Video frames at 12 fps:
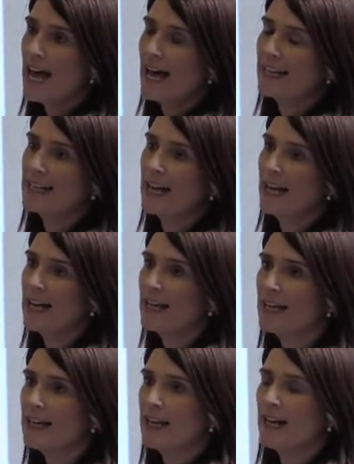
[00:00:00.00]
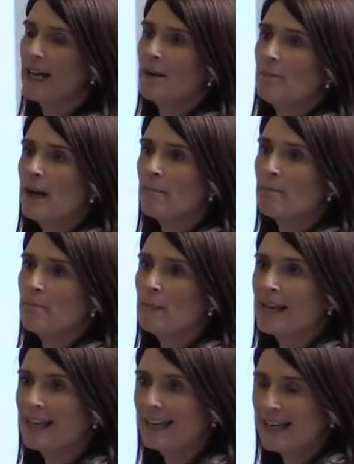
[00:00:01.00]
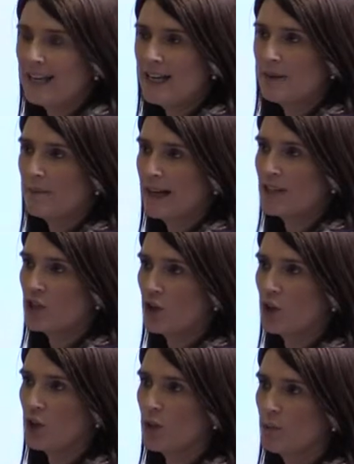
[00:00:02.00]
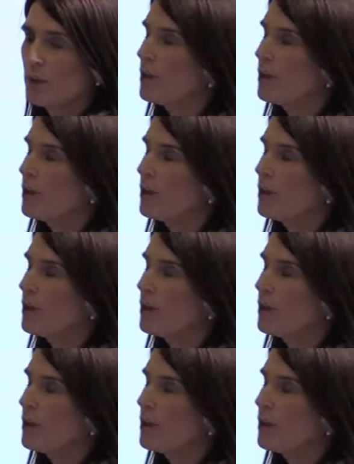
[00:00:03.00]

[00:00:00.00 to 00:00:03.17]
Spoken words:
And I am mainly, my job